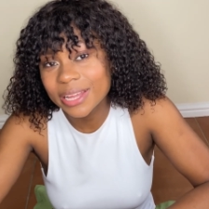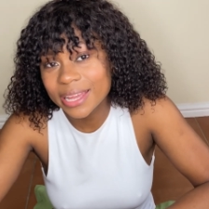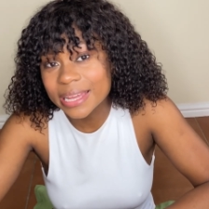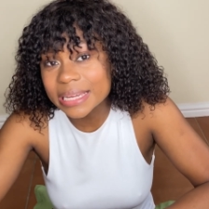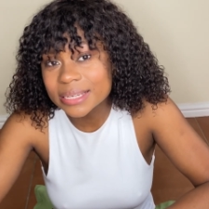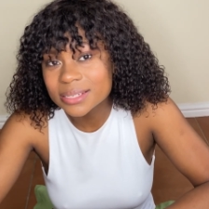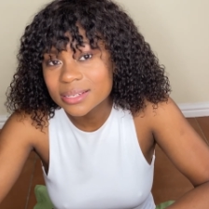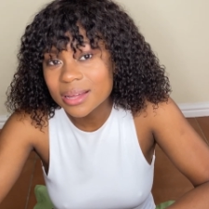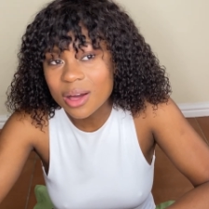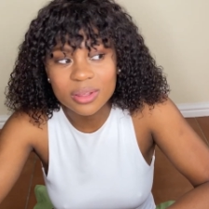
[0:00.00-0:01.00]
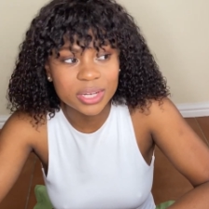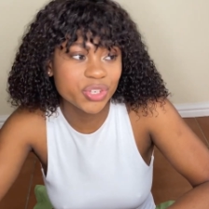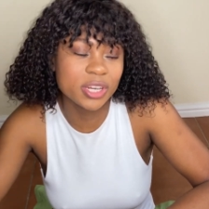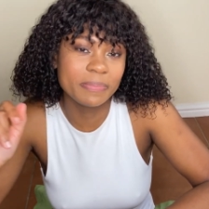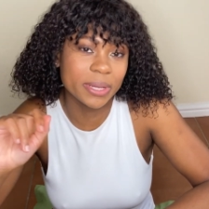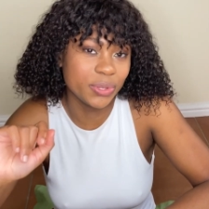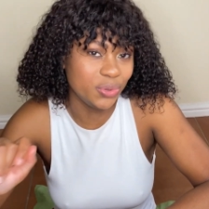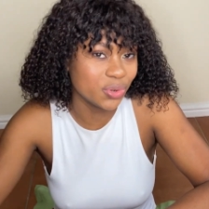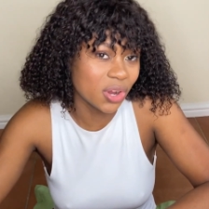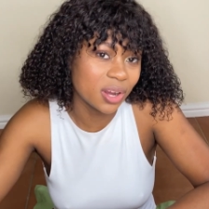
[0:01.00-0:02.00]
aid, I could literally buy a
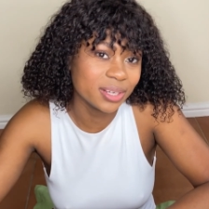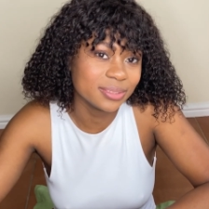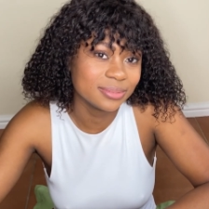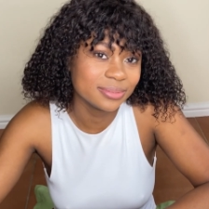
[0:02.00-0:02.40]
new car.